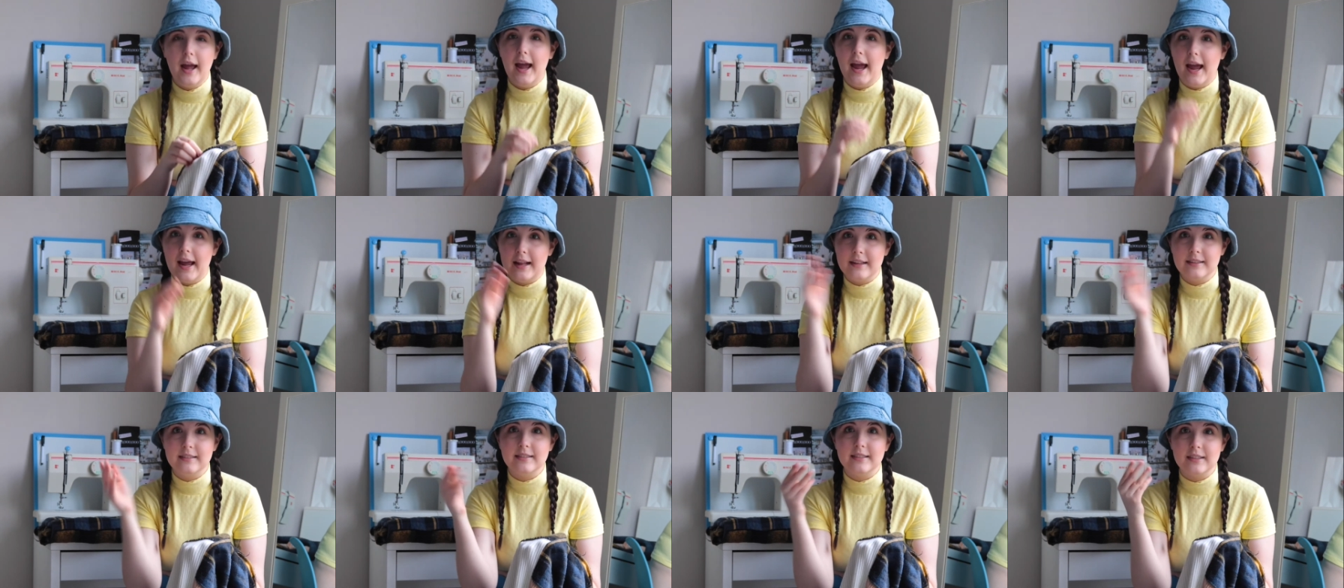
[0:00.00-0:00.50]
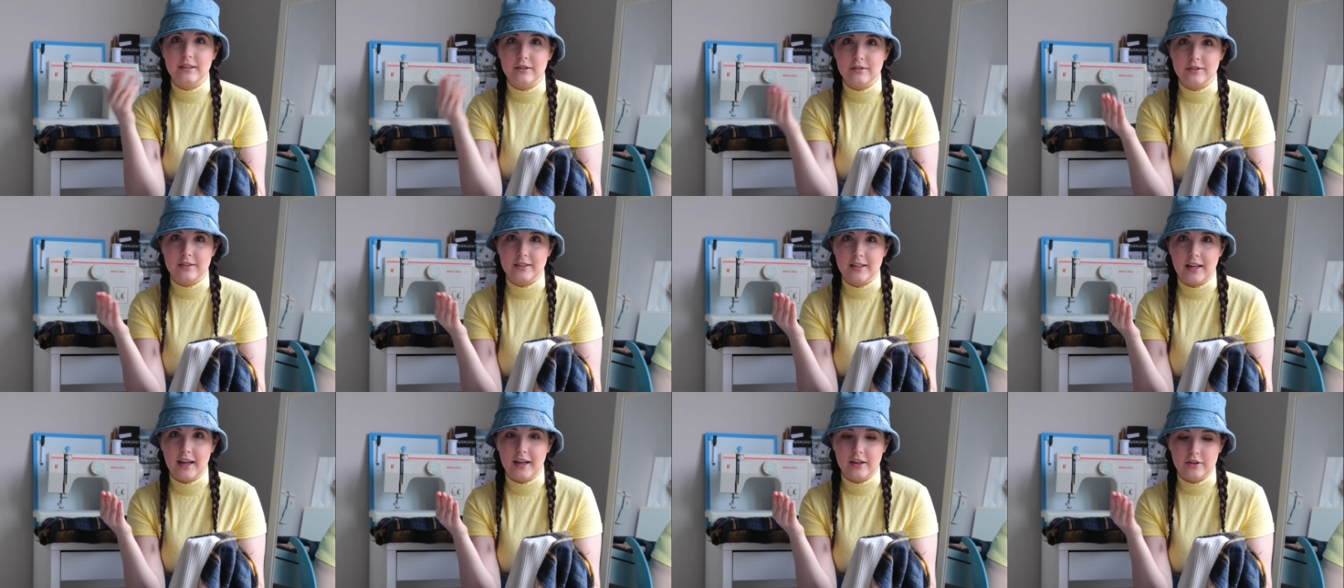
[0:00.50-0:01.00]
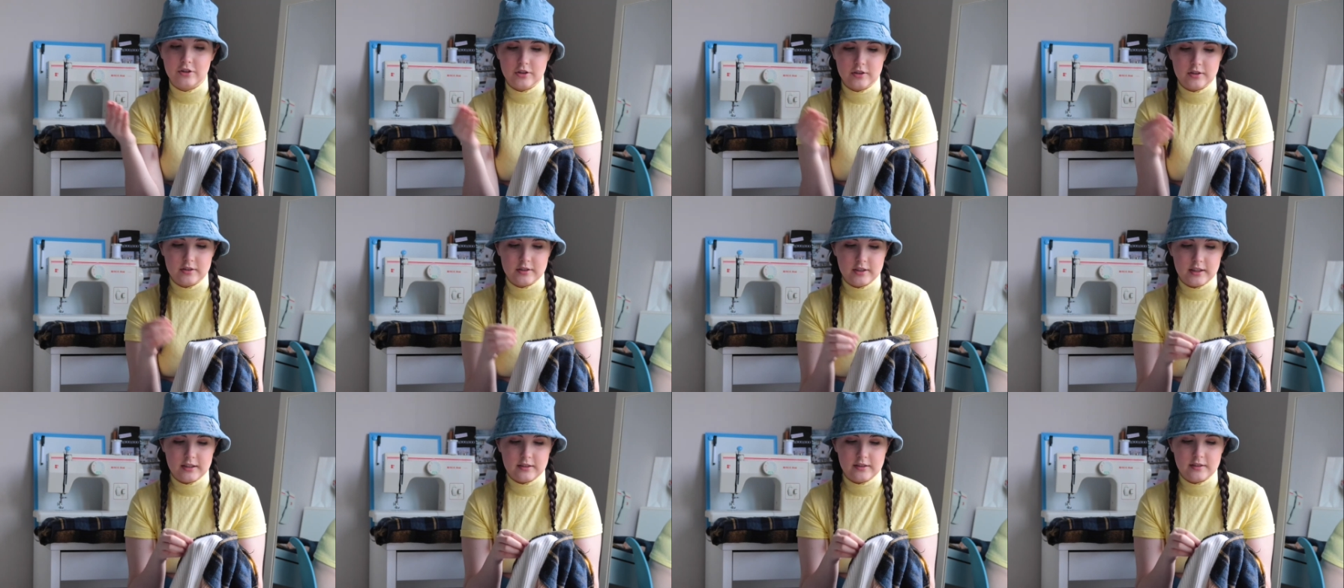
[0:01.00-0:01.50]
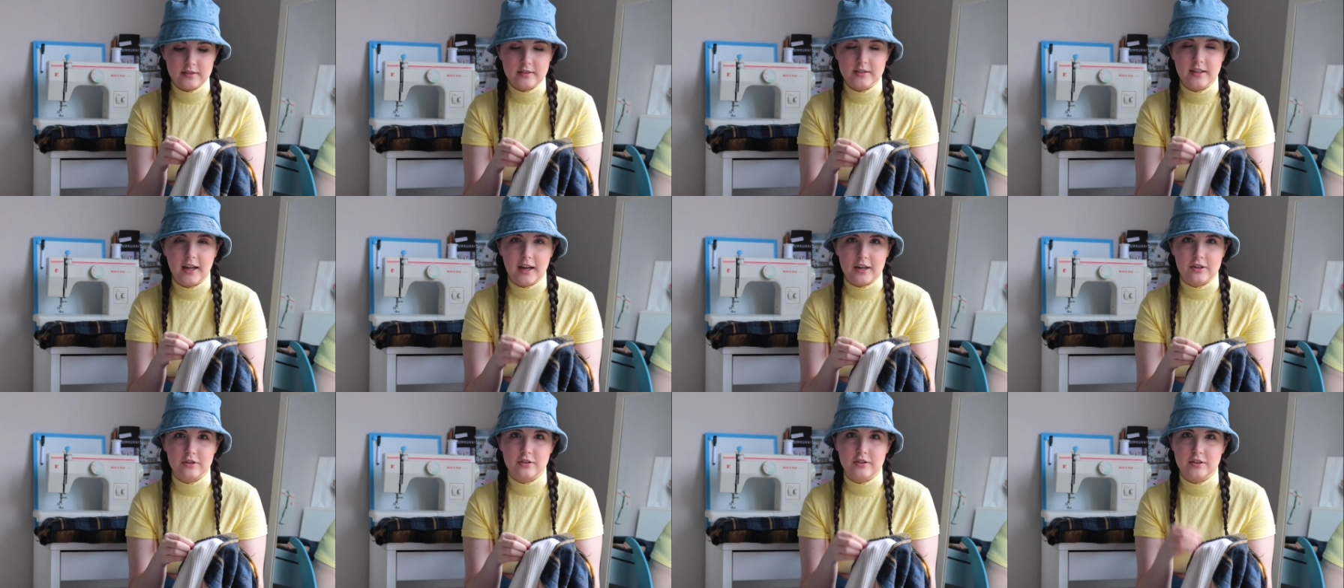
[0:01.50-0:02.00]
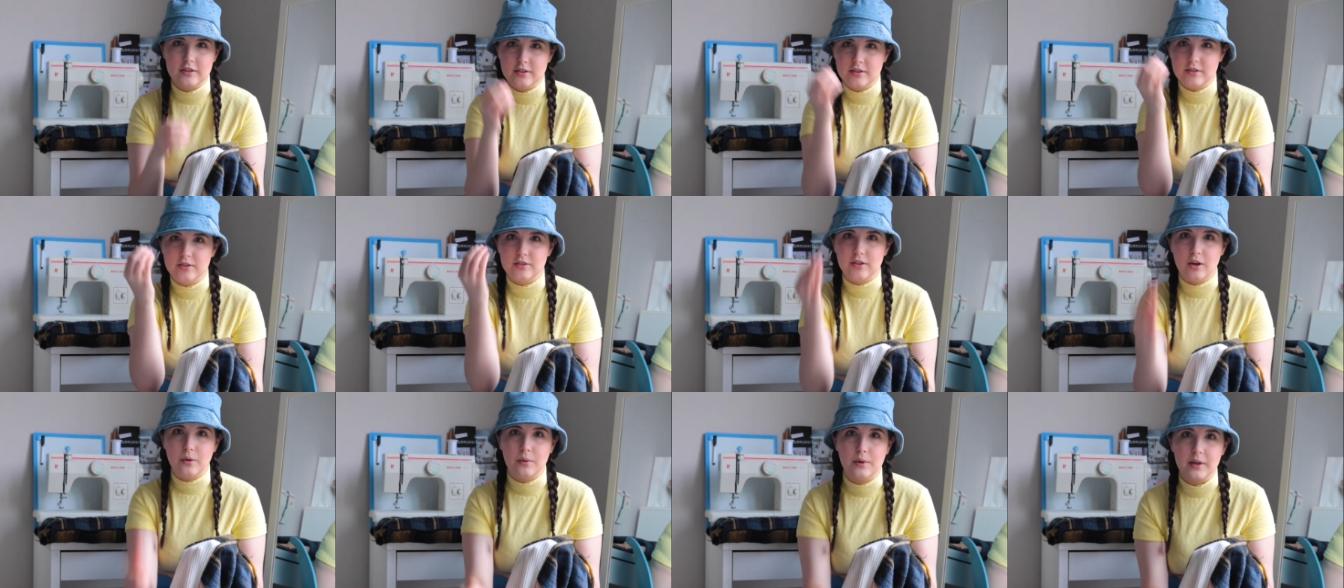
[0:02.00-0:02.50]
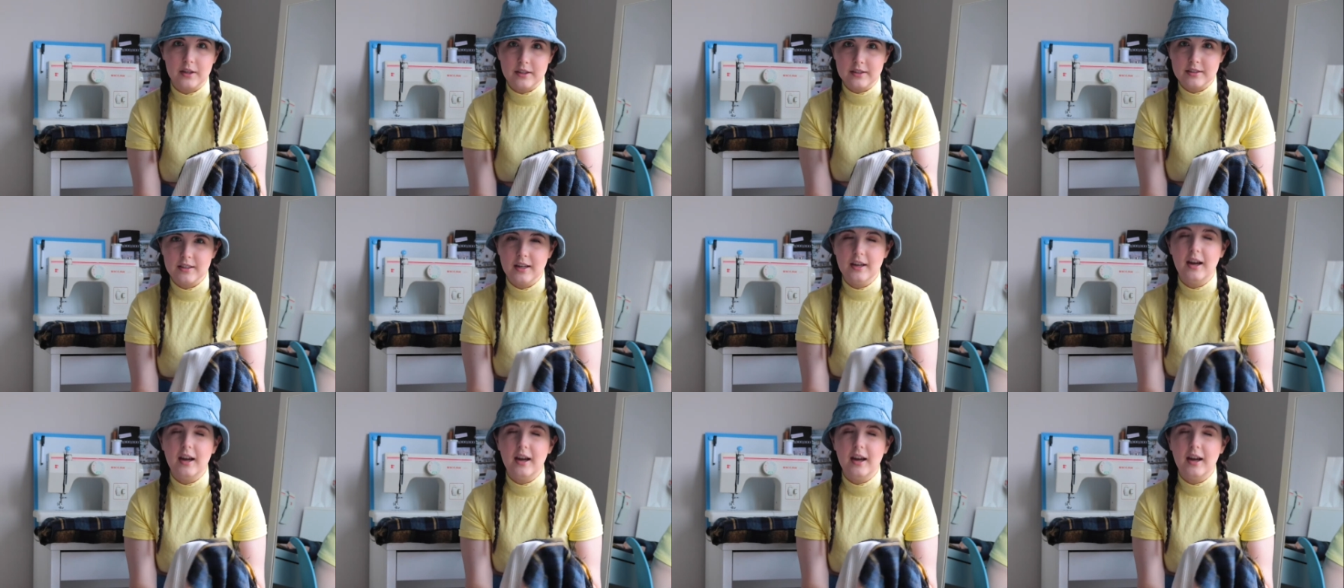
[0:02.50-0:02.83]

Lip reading: and seals the edges. It doesn't actually sew it.